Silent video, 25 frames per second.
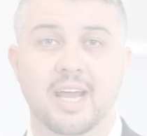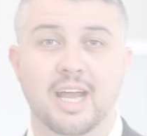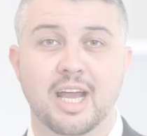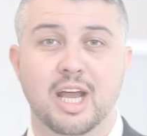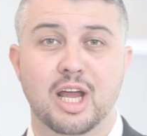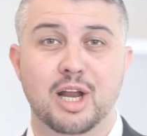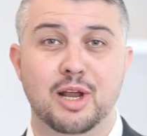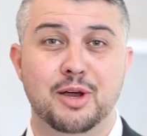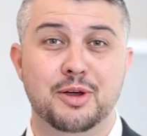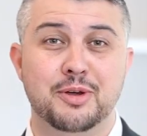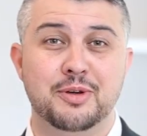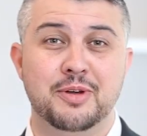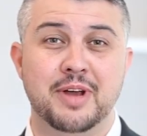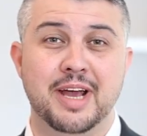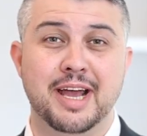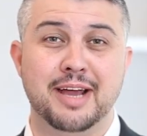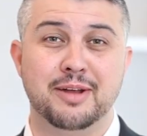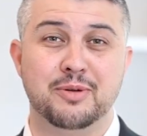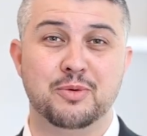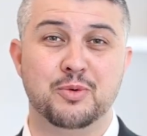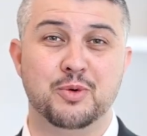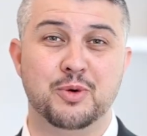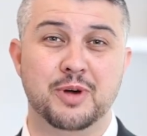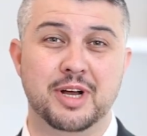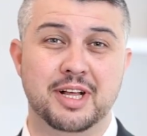Hello
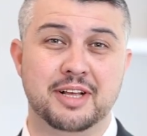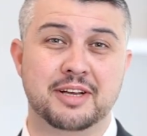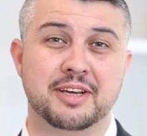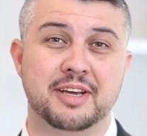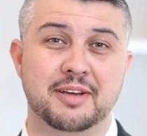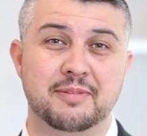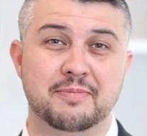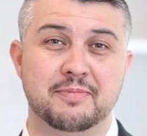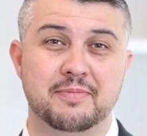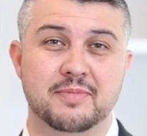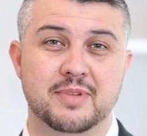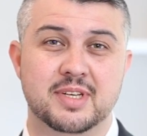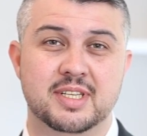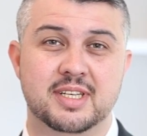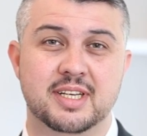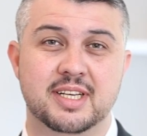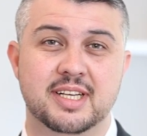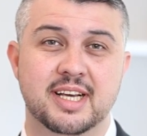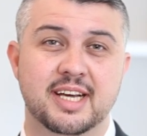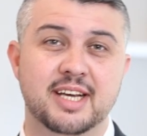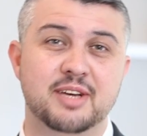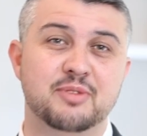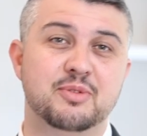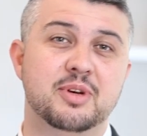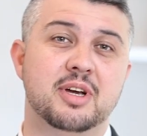and welcome.
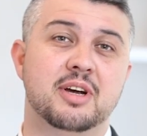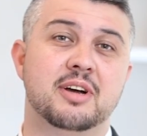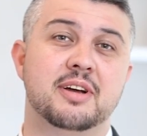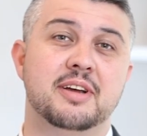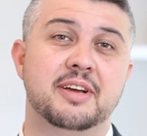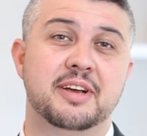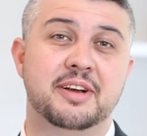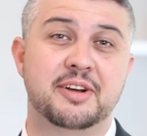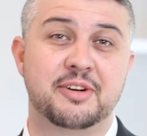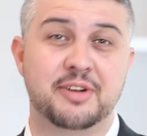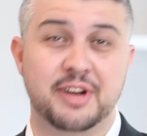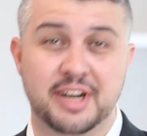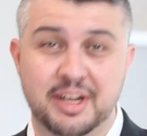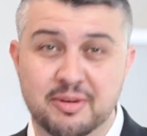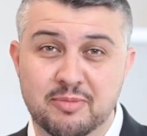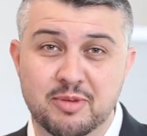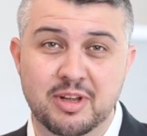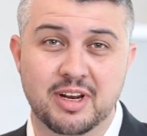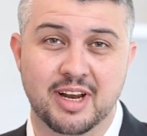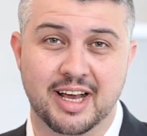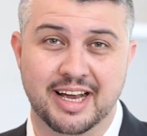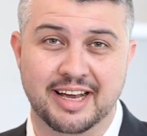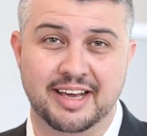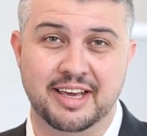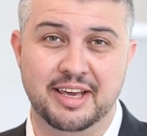Today we are
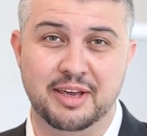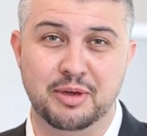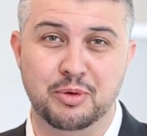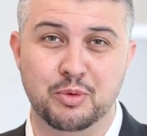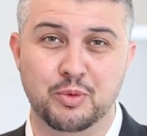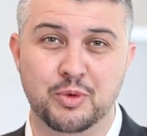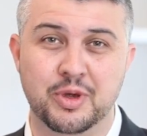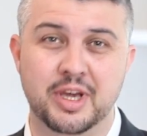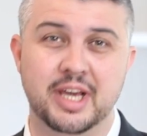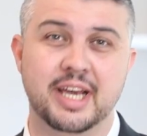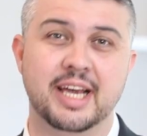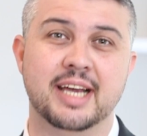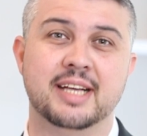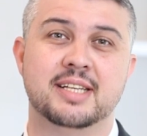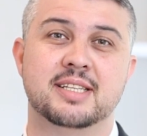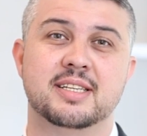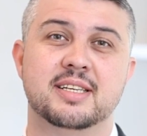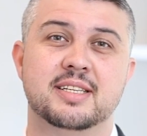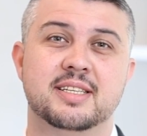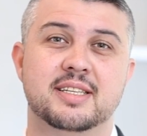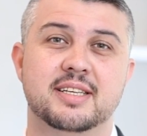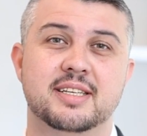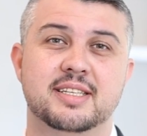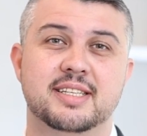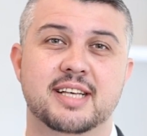incredibly lucky. We get
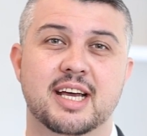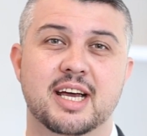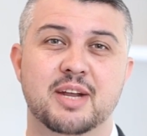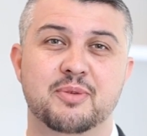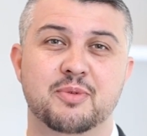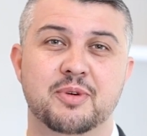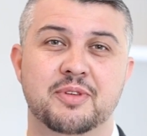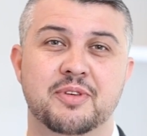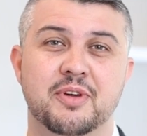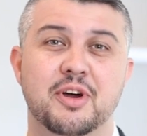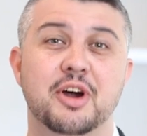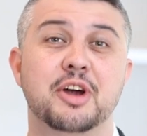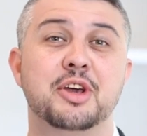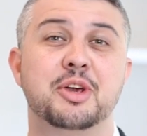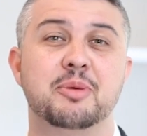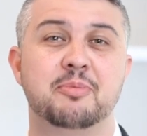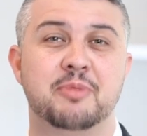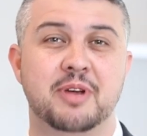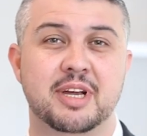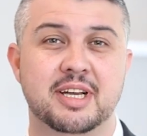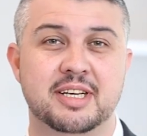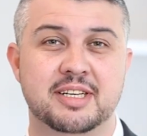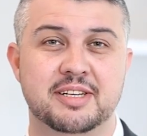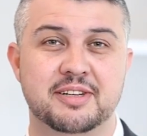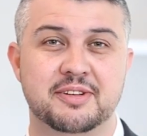to sit down with
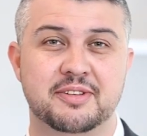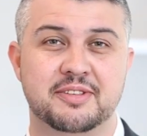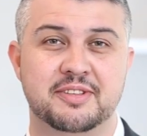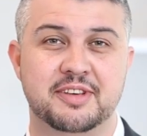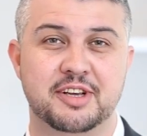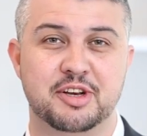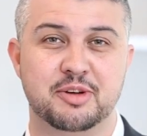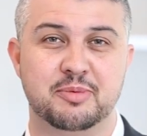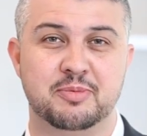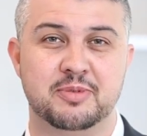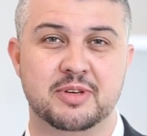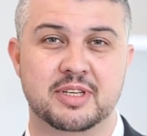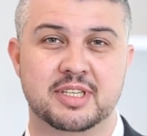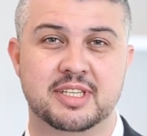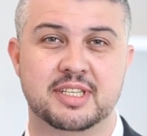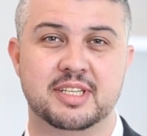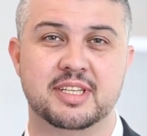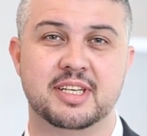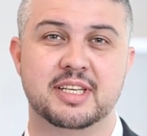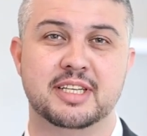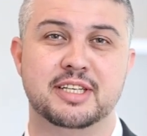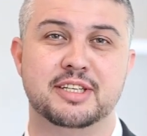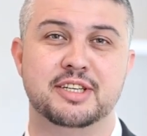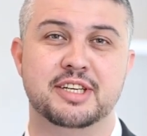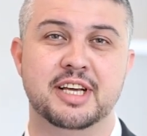occupational
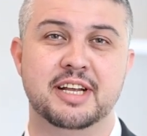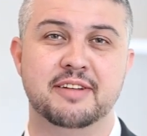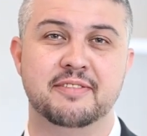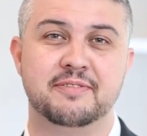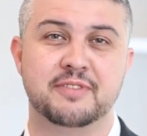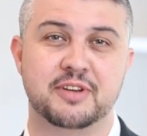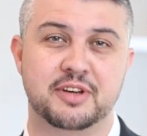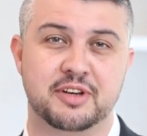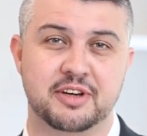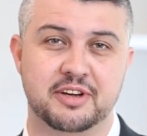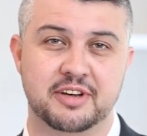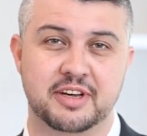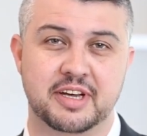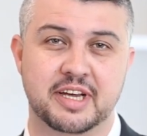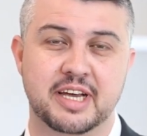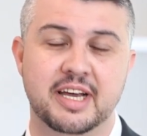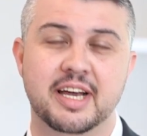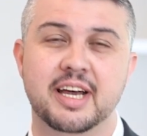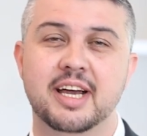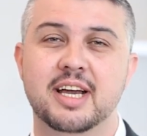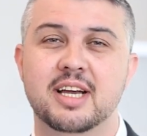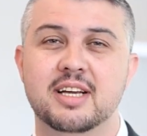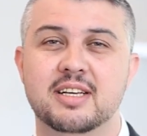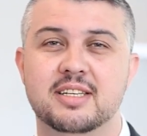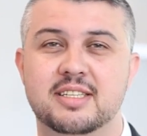therapist Jen Kirk.
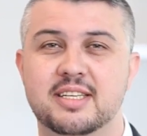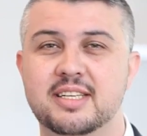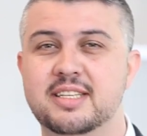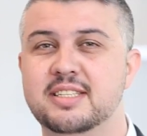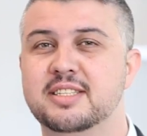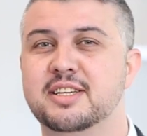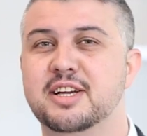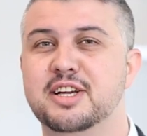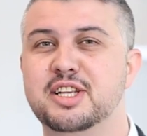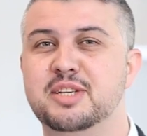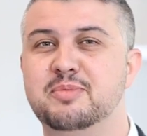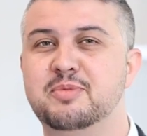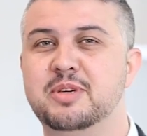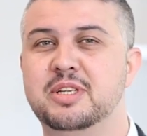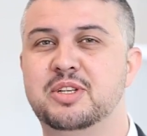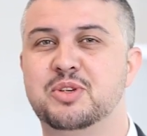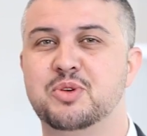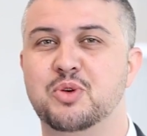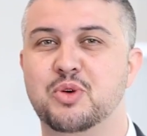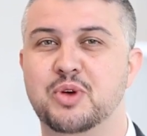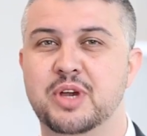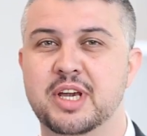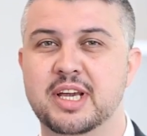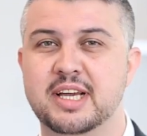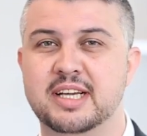She's going to be
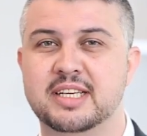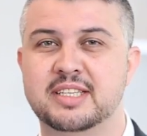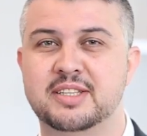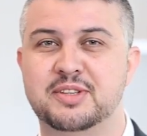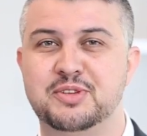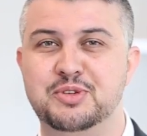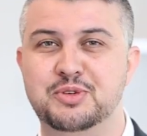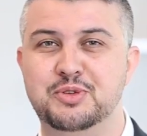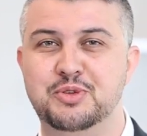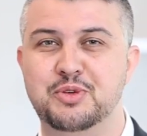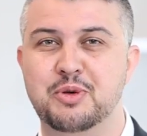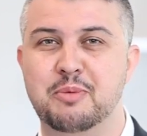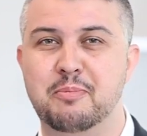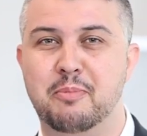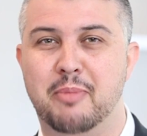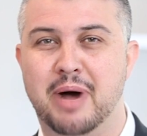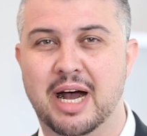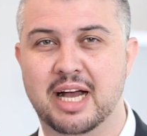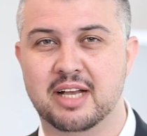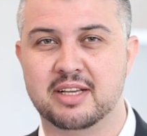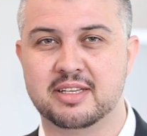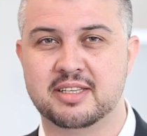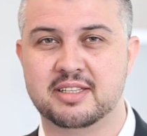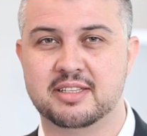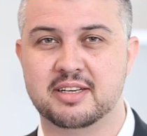talking us through
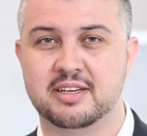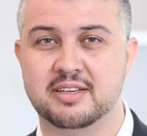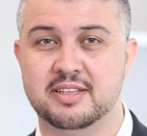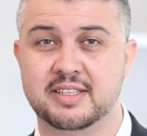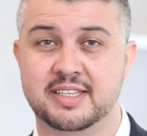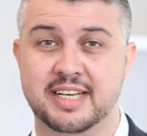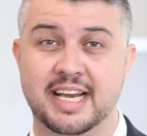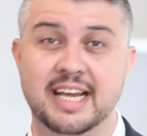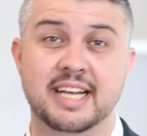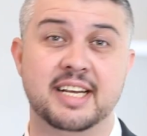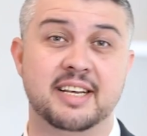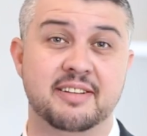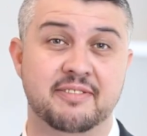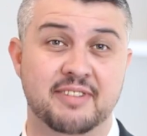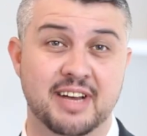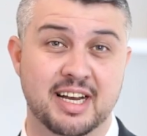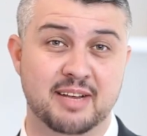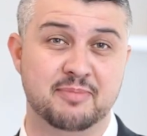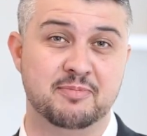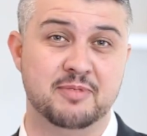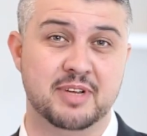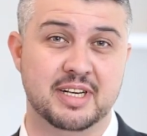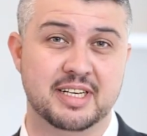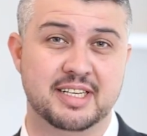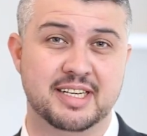milestones and
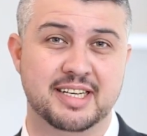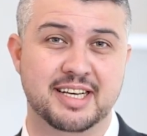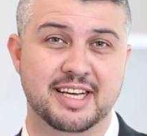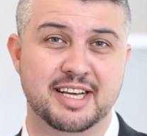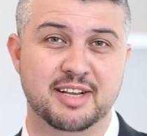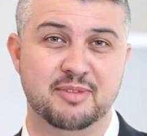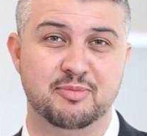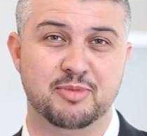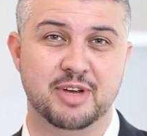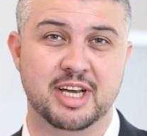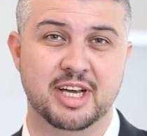development in